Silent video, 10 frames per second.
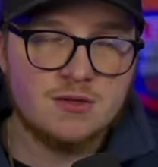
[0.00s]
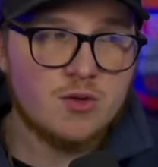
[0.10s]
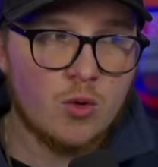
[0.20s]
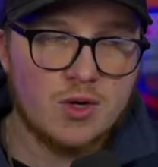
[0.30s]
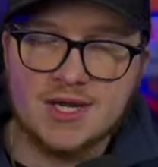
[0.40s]

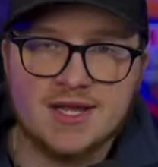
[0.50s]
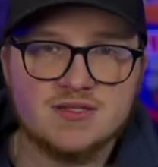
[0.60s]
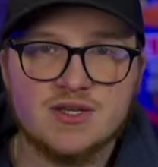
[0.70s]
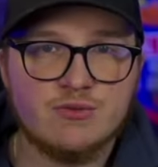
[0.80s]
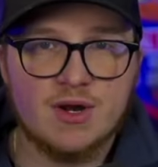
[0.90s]

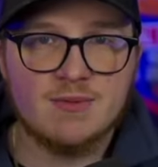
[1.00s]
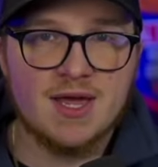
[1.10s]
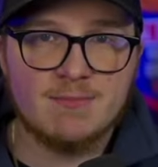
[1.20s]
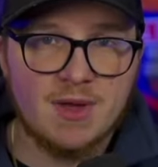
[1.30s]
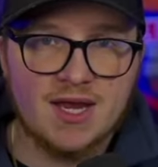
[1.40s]
oriented, running
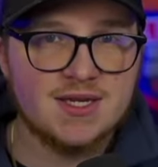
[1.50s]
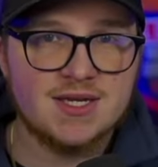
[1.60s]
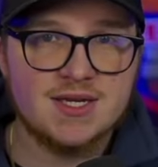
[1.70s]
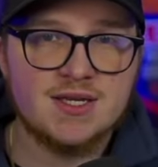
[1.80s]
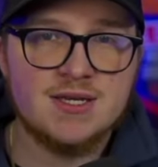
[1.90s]
back
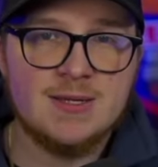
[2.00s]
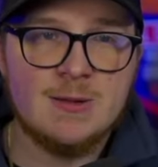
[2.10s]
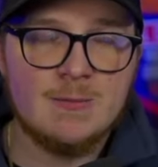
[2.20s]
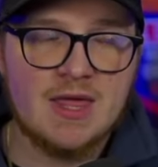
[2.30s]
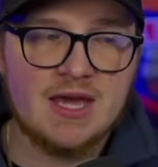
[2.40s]
minded.
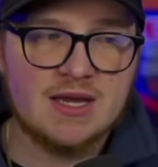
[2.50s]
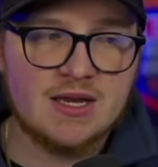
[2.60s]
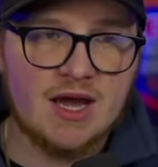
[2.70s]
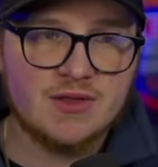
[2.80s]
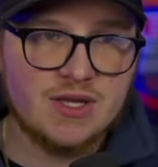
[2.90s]

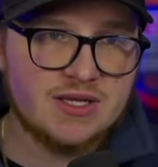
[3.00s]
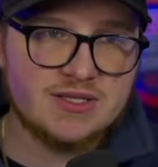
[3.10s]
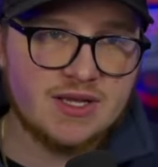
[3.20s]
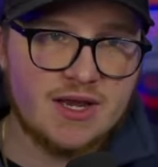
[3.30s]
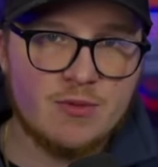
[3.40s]
And I think
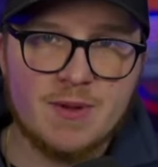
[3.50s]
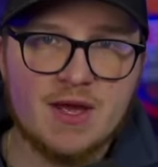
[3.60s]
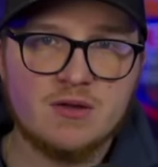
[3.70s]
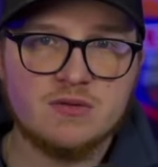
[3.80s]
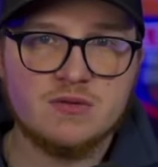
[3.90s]
he's going to help
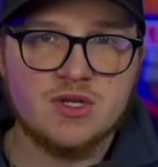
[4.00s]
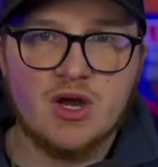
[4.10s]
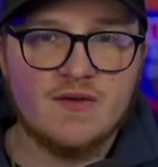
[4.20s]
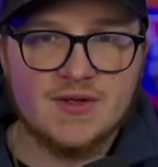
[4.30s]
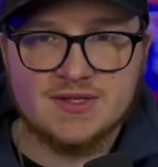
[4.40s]
out the
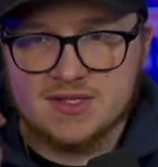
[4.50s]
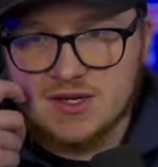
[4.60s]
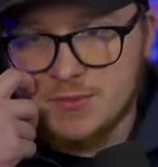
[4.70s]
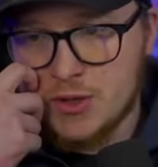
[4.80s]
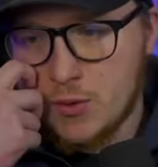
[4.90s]
offense
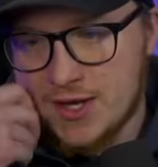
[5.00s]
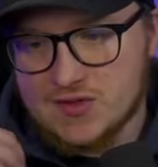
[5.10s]
in a big way.